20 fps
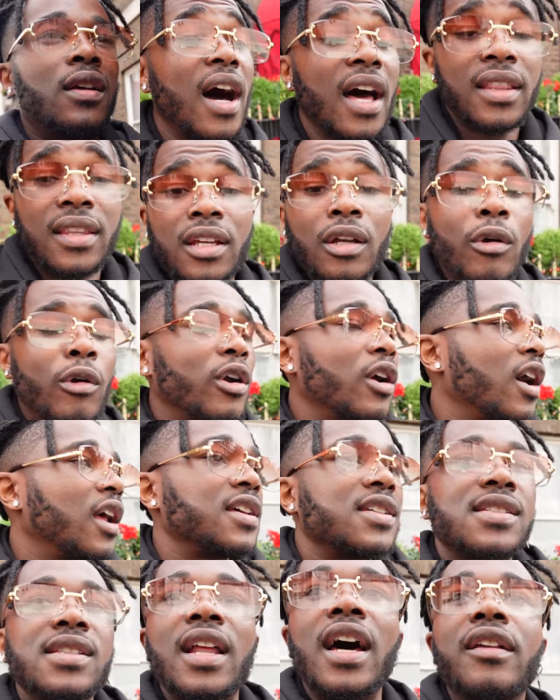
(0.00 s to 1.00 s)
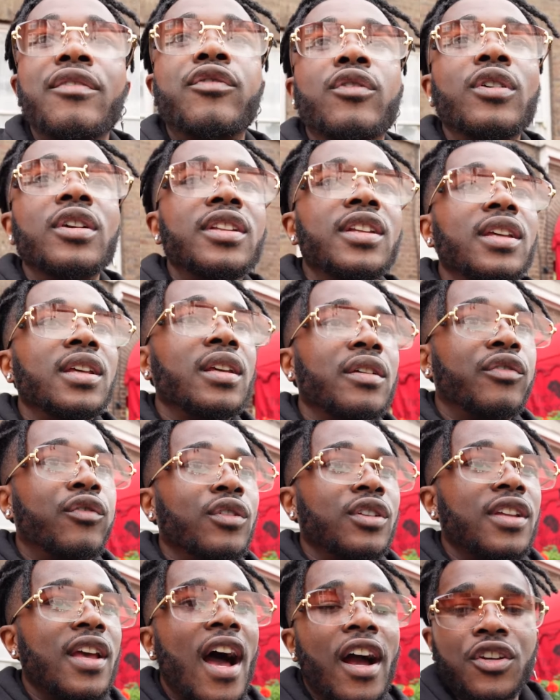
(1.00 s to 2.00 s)
I think we're gonna slide for the
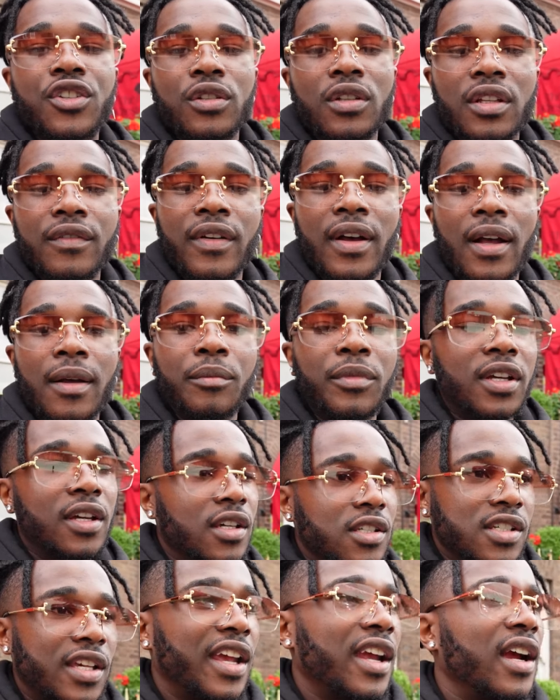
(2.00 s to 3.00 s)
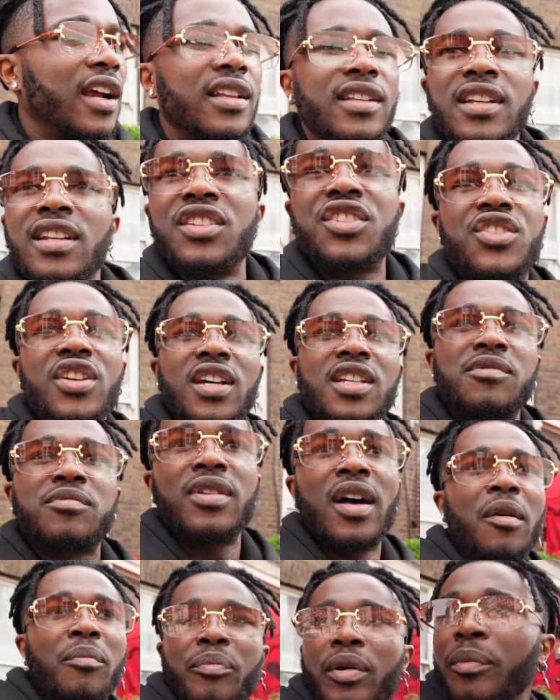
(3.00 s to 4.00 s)
for the actual event because here there's just
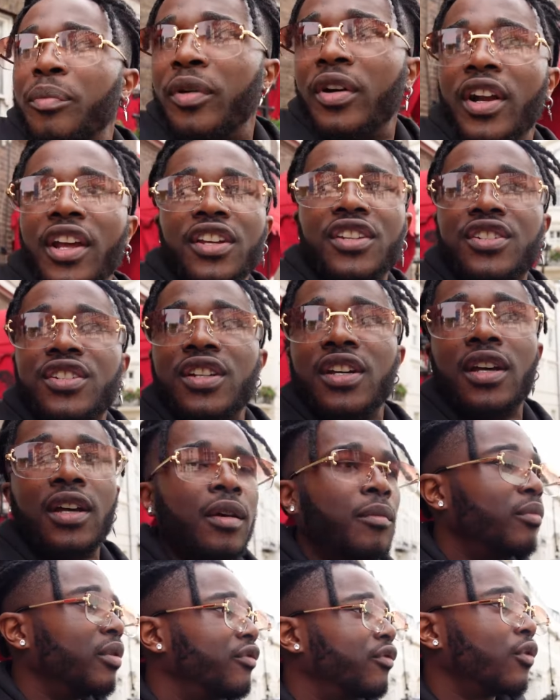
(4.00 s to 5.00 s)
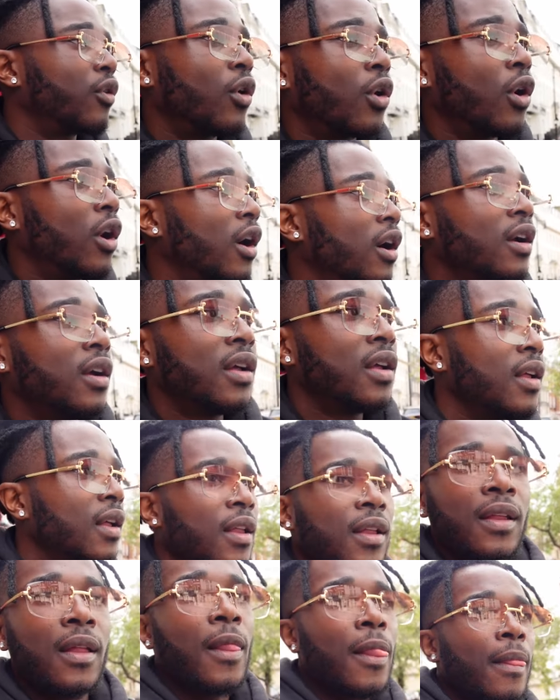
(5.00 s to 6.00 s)
like preparation before
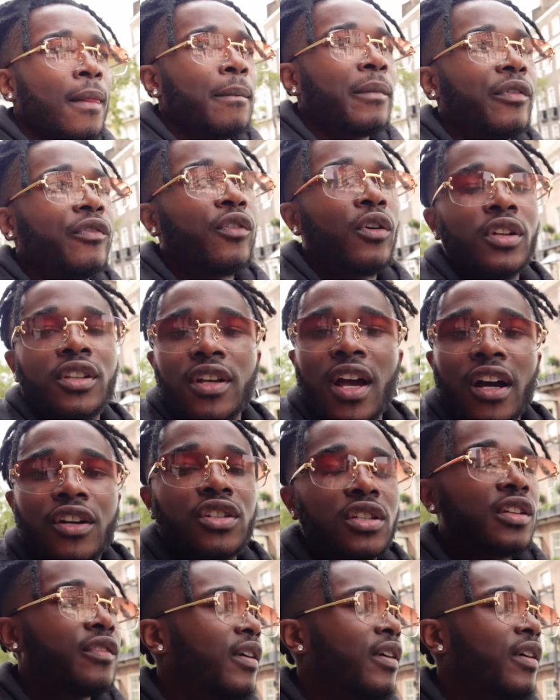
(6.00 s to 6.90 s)
before the actual